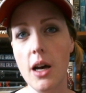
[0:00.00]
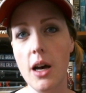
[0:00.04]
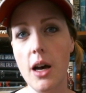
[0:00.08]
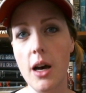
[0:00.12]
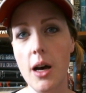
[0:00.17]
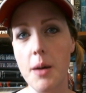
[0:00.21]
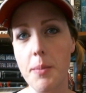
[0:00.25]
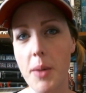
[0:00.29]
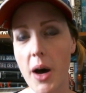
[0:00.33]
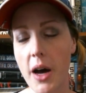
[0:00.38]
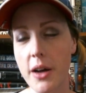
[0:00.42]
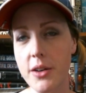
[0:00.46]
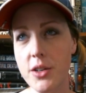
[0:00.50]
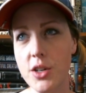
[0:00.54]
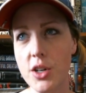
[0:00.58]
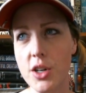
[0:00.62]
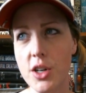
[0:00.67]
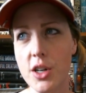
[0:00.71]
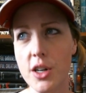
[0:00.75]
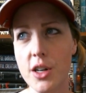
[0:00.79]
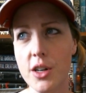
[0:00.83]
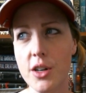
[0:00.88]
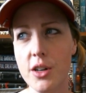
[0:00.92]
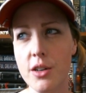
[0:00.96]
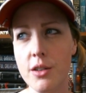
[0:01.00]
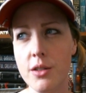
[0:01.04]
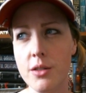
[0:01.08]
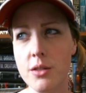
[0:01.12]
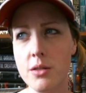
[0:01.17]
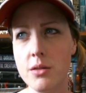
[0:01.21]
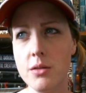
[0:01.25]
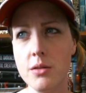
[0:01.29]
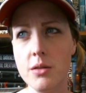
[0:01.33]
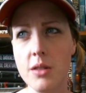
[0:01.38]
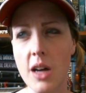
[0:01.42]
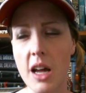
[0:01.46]
under
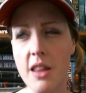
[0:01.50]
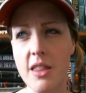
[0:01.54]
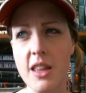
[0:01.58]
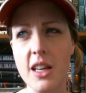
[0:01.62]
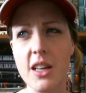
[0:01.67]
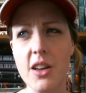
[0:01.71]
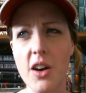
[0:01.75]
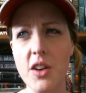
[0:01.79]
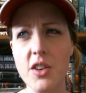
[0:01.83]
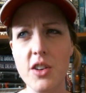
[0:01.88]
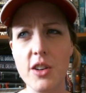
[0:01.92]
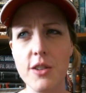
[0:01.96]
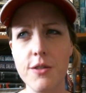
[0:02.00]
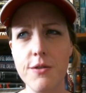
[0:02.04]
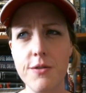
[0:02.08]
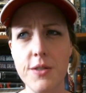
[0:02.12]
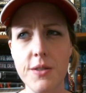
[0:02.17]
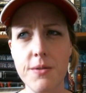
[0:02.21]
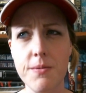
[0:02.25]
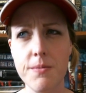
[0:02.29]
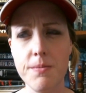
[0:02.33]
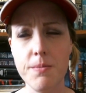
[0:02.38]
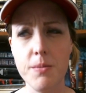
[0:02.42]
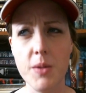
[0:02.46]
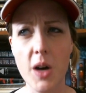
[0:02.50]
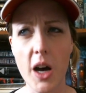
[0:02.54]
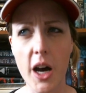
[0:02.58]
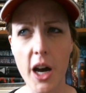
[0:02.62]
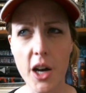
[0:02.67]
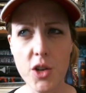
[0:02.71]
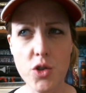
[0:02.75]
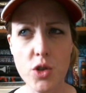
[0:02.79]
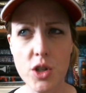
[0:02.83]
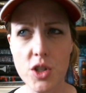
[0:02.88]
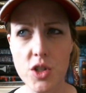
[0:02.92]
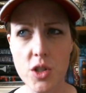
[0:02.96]

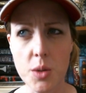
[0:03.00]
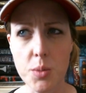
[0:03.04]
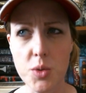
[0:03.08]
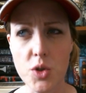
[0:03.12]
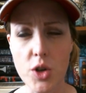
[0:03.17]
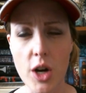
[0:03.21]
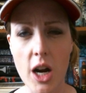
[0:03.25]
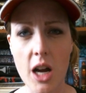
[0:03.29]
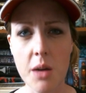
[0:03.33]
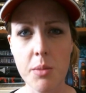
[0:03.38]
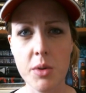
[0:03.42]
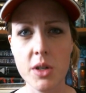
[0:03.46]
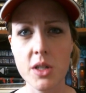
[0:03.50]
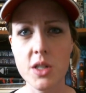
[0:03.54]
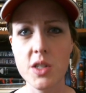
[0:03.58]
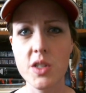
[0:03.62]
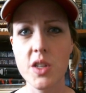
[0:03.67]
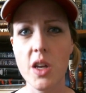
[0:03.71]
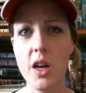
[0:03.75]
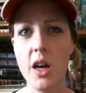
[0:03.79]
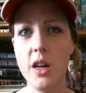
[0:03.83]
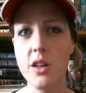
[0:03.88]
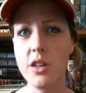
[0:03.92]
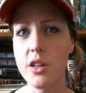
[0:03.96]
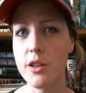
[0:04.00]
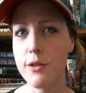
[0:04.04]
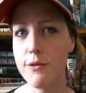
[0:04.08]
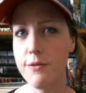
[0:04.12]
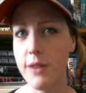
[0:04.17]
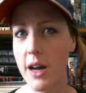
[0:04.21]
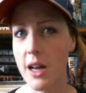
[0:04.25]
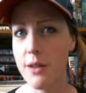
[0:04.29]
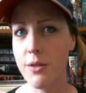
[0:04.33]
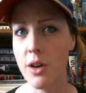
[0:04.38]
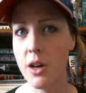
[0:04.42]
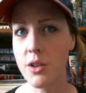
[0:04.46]
100 subscribers, under
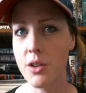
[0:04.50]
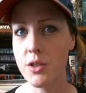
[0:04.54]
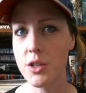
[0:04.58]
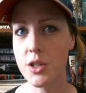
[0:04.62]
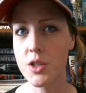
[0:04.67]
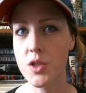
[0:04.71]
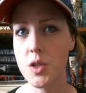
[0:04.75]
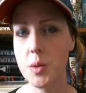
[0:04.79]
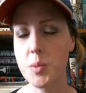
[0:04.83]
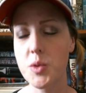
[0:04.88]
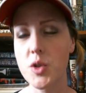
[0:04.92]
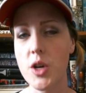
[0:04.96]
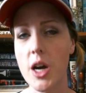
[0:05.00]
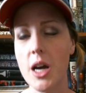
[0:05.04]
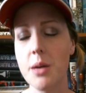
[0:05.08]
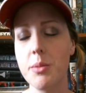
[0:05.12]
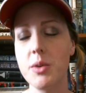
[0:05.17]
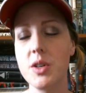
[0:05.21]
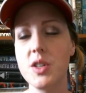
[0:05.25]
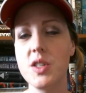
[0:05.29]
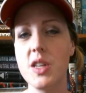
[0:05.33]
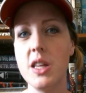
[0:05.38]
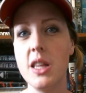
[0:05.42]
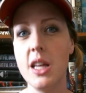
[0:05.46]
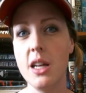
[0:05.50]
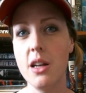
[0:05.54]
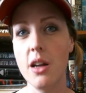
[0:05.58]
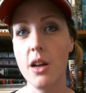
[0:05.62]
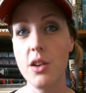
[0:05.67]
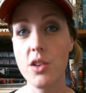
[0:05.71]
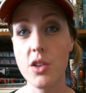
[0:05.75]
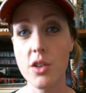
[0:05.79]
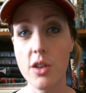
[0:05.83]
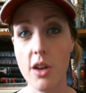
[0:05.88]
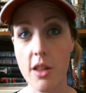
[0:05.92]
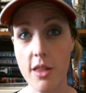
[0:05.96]
500 subscribers, and then
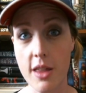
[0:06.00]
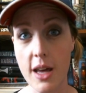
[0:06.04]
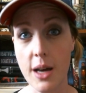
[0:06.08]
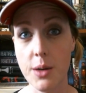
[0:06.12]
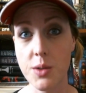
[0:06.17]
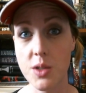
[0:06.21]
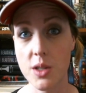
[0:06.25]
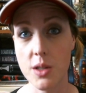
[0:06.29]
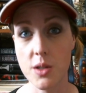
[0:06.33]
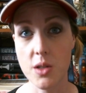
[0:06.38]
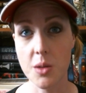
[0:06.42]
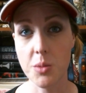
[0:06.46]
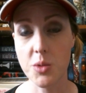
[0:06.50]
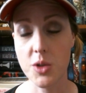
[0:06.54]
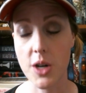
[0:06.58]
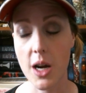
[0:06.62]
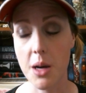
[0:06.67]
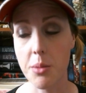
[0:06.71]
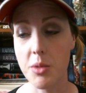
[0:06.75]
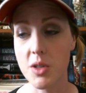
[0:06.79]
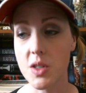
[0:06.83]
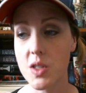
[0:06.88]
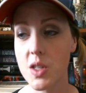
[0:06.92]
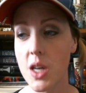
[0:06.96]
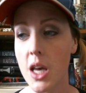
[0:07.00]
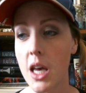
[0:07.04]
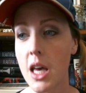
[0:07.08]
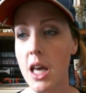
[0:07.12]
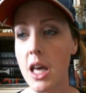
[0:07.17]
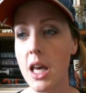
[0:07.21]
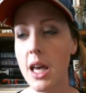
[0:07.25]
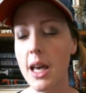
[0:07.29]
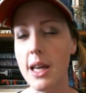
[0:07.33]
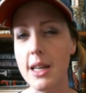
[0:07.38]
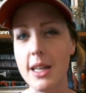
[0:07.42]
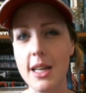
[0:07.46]
under 1,000 subscribers.
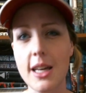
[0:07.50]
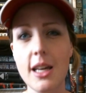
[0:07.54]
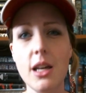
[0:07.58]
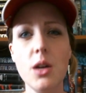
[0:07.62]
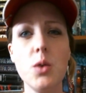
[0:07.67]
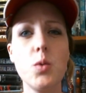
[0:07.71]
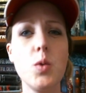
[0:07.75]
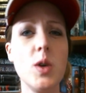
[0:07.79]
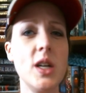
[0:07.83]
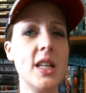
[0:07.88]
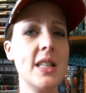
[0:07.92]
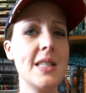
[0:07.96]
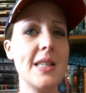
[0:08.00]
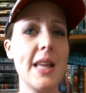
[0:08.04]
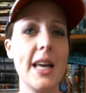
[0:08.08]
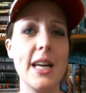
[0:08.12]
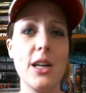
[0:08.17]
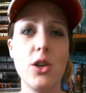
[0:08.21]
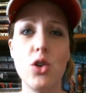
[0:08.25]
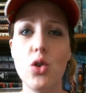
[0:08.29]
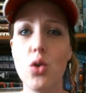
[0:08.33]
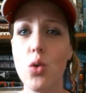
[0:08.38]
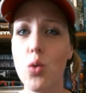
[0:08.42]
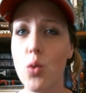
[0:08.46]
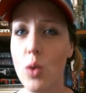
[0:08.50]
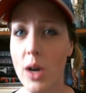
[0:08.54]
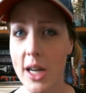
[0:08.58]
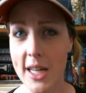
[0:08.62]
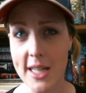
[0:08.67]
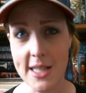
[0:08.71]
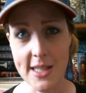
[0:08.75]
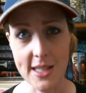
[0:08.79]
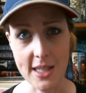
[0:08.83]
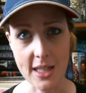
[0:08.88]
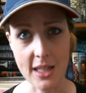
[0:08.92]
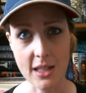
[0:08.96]
And he reads like
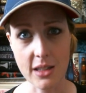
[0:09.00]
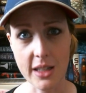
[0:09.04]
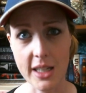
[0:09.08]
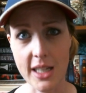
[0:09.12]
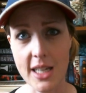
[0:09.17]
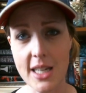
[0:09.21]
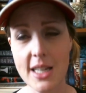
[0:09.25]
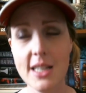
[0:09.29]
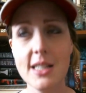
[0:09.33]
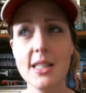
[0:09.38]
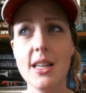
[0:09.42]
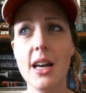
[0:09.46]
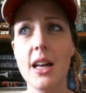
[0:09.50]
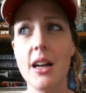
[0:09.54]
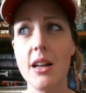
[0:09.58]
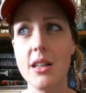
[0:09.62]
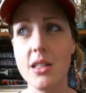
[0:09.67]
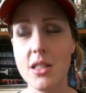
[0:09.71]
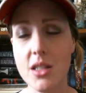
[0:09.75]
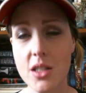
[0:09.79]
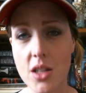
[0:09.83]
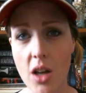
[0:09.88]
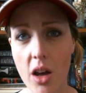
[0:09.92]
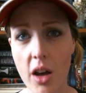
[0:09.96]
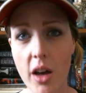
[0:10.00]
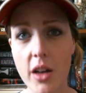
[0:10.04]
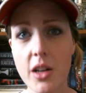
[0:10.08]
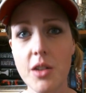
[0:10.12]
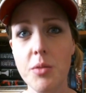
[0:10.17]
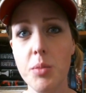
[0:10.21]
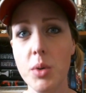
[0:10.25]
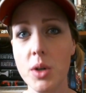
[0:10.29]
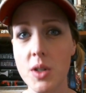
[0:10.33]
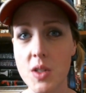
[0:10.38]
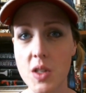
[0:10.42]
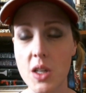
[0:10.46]
crazy. Like, he's got a ton
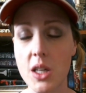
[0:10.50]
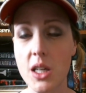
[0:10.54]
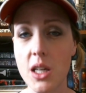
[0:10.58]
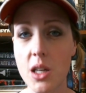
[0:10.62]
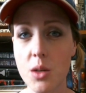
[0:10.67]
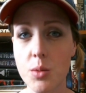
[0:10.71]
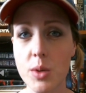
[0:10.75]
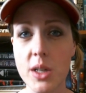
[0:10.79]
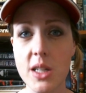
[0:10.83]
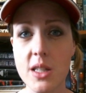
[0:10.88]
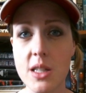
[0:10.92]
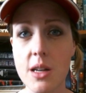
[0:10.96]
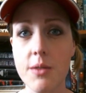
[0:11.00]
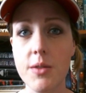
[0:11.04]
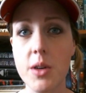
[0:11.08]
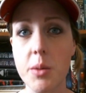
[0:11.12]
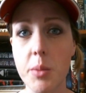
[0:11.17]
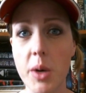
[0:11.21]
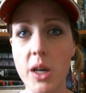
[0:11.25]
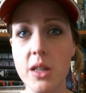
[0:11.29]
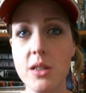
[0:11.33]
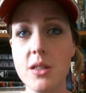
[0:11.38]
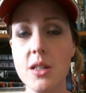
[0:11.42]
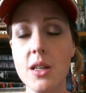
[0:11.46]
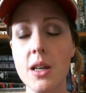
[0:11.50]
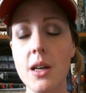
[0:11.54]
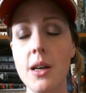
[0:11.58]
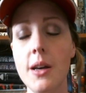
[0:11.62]
of books that he reads every month.